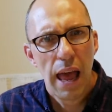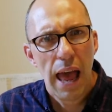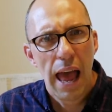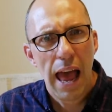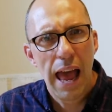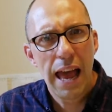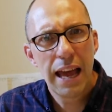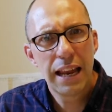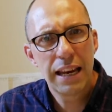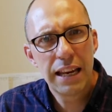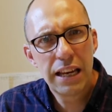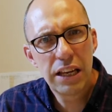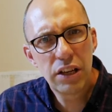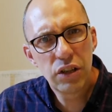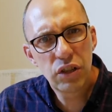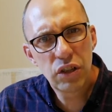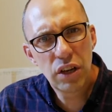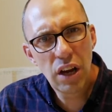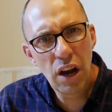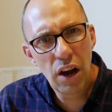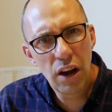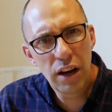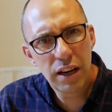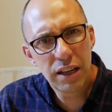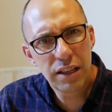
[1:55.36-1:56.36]
And he's
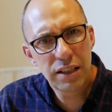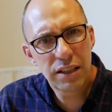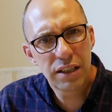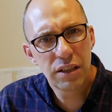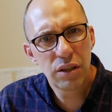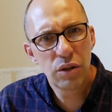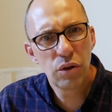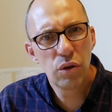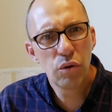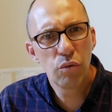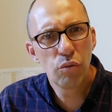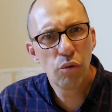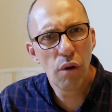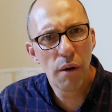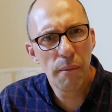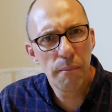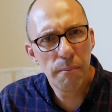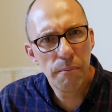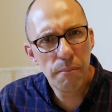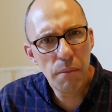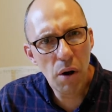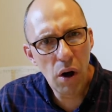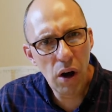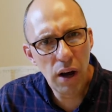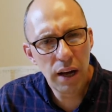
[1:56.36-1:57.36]
going to
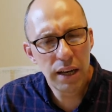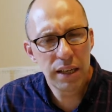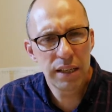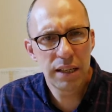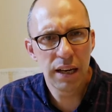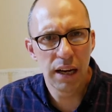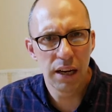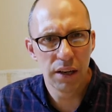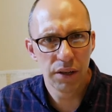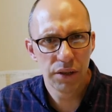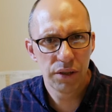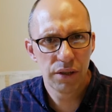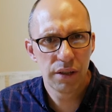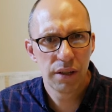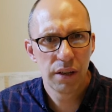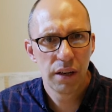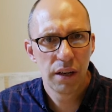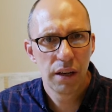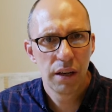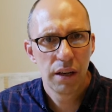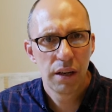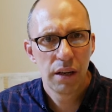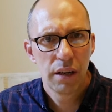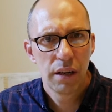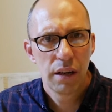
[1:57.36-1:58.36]
remind us
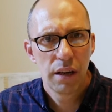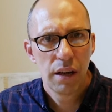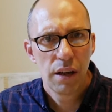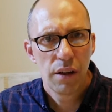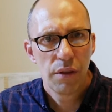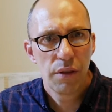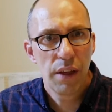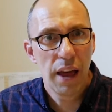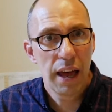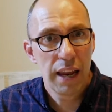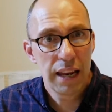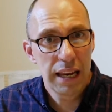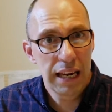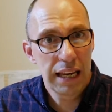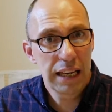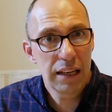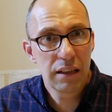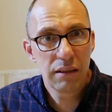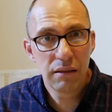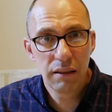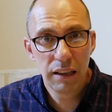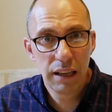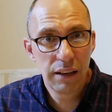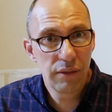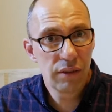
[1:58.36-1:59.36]
that
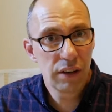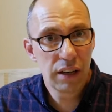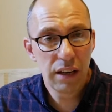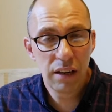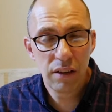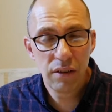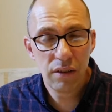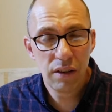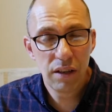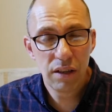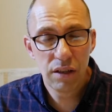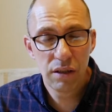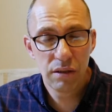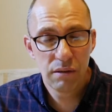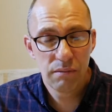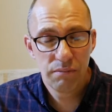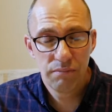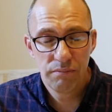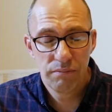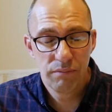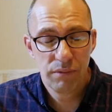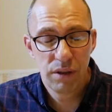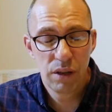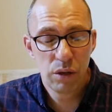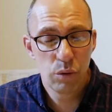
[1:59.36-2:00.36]
in living in this,
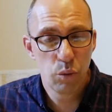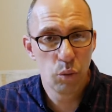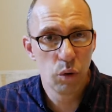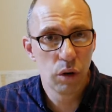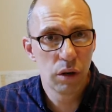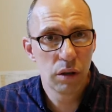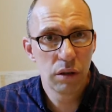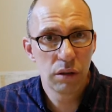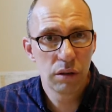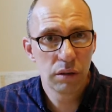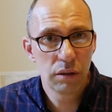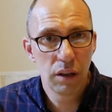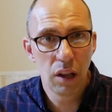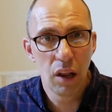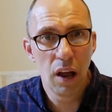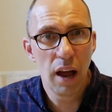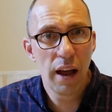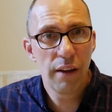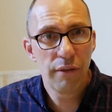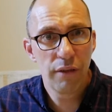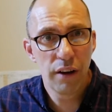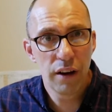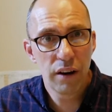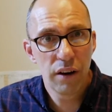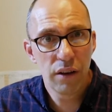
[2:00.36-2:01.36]
this world,
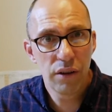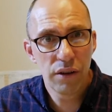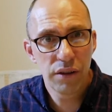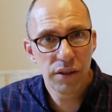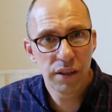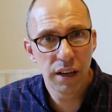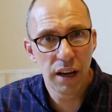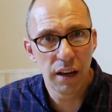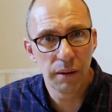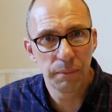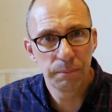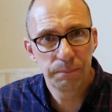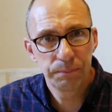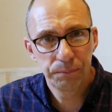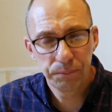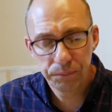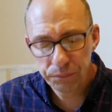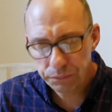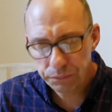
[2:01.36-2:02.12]
life under the sun,